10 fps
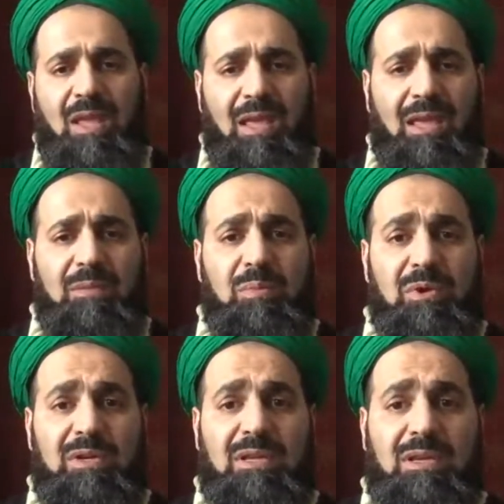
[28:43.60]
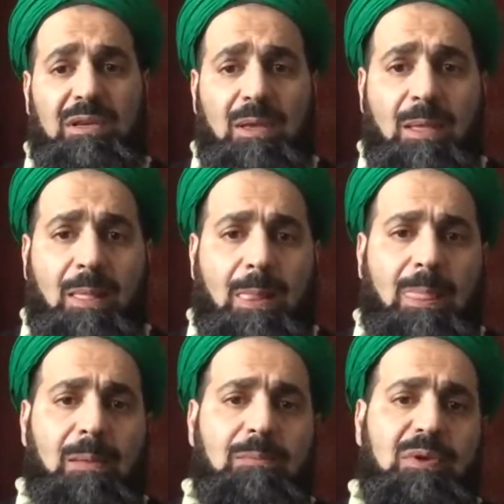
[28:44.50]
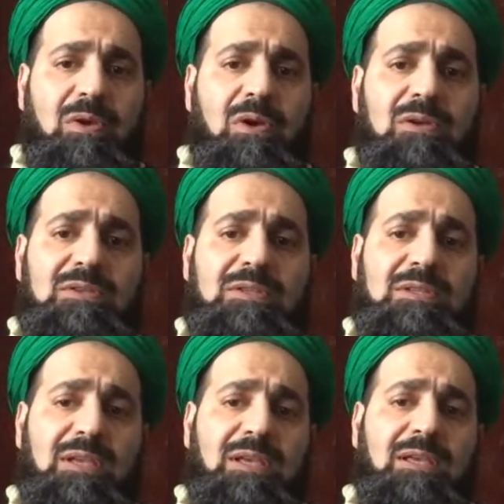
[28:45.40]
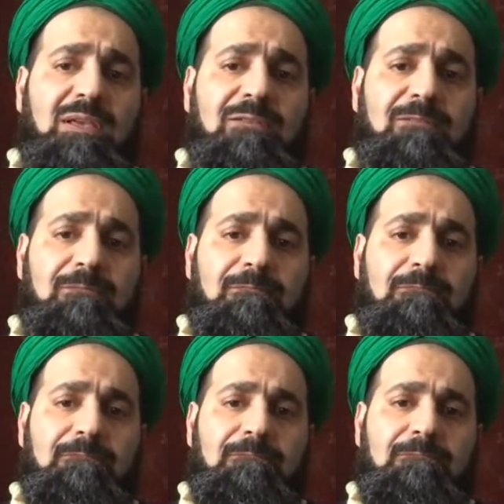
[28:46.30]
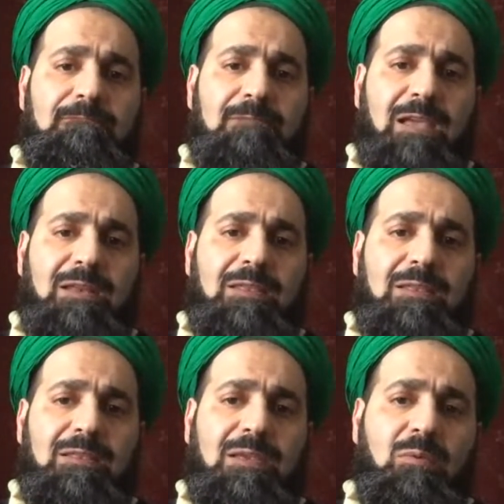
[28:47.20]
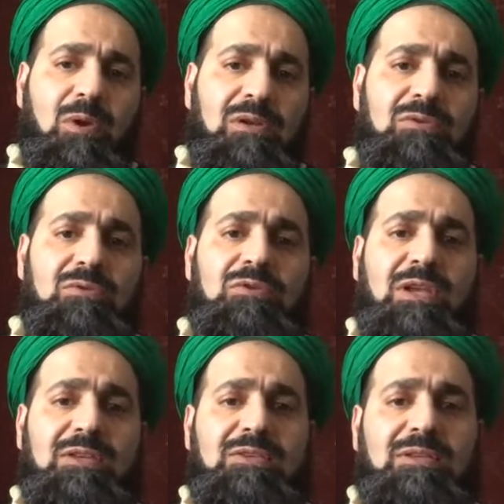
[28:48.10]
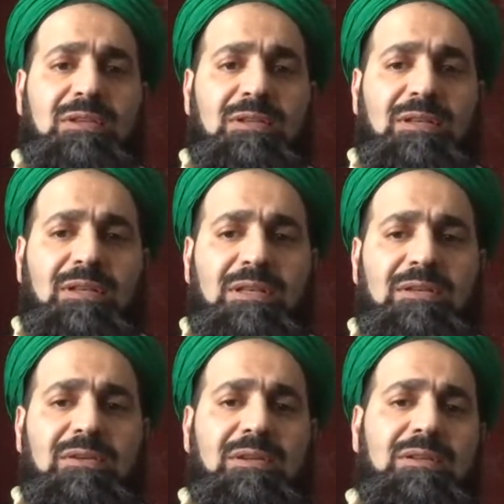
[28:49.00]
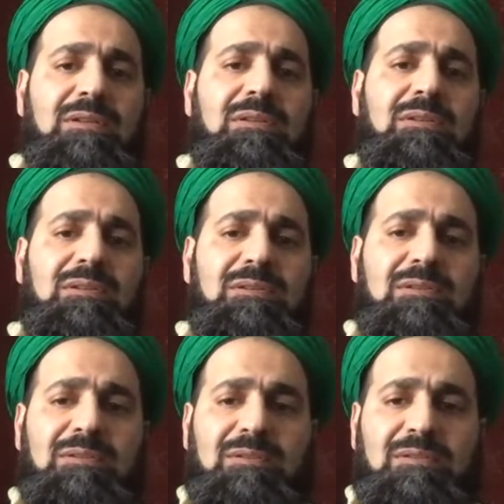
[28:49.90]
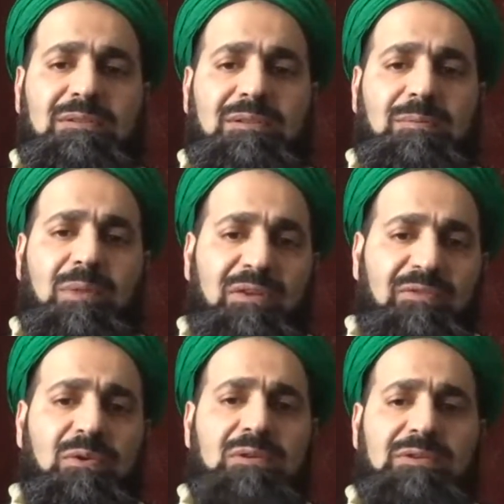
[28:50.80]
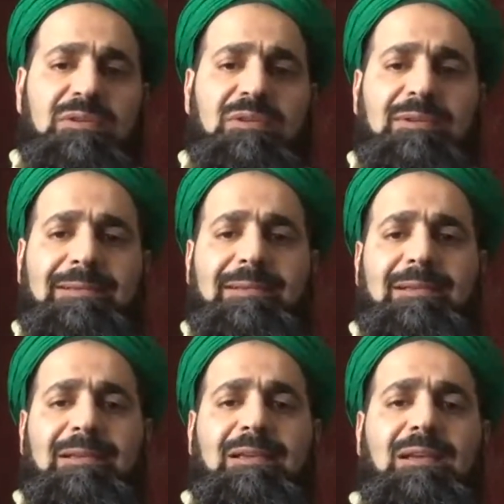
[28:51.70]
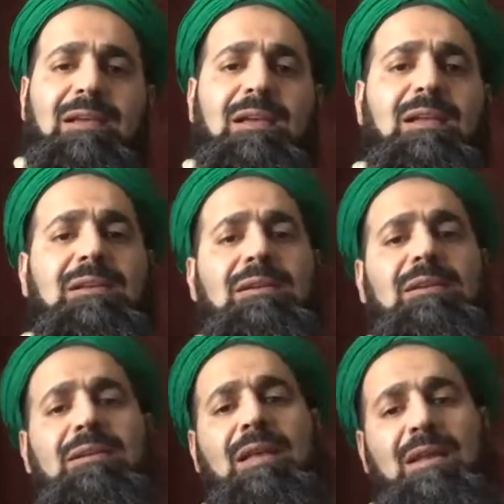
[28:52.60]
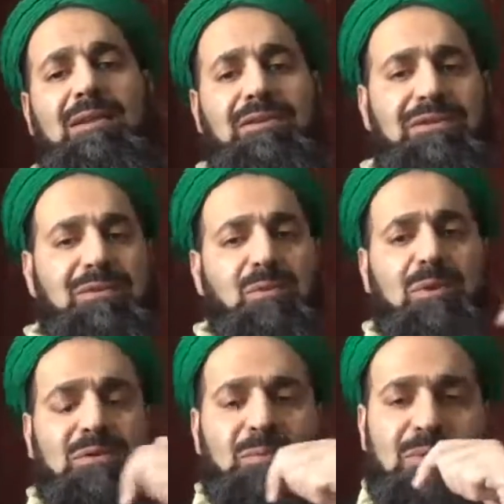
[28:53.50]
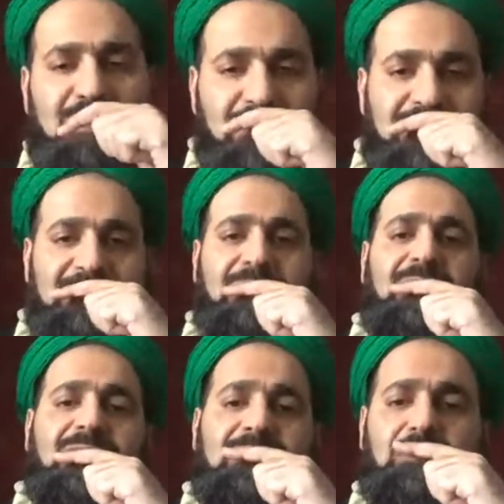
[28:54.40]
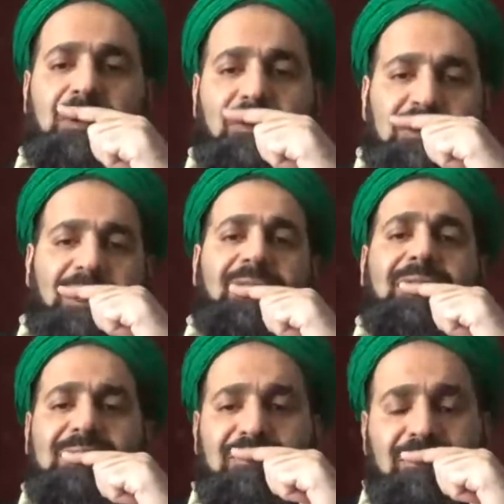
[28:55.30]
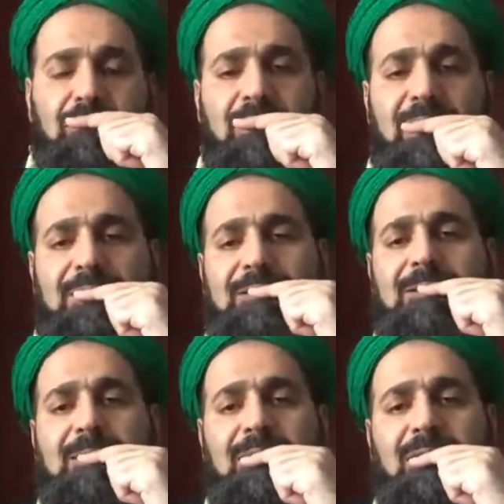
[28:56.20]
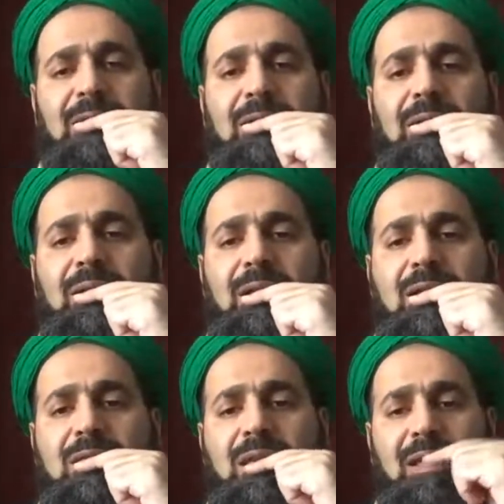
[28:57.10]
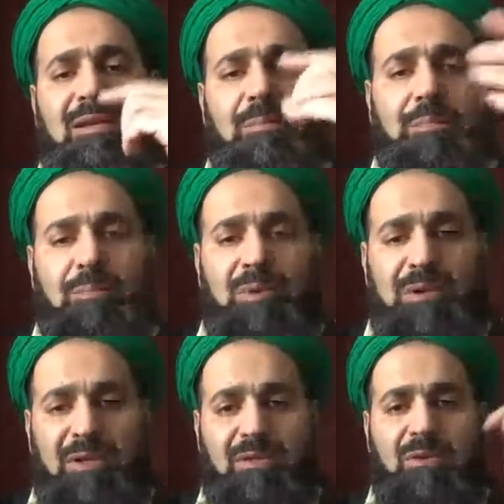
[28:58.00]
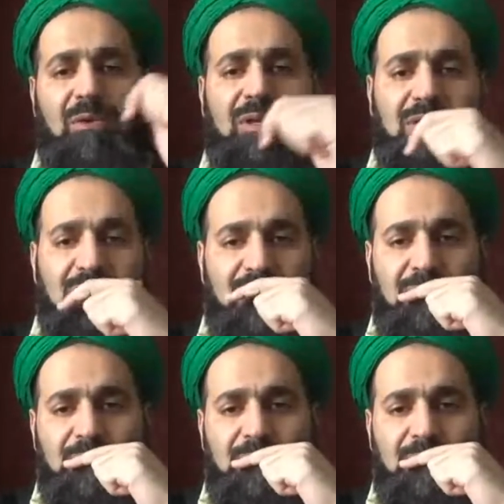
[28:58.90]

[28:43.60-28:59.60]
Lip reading: and burning because they wanted to change the leader by force, and that leader didn't want to be changed, and Allah subhanahu wa ta'ala had different plans, and they end up burning the whole country.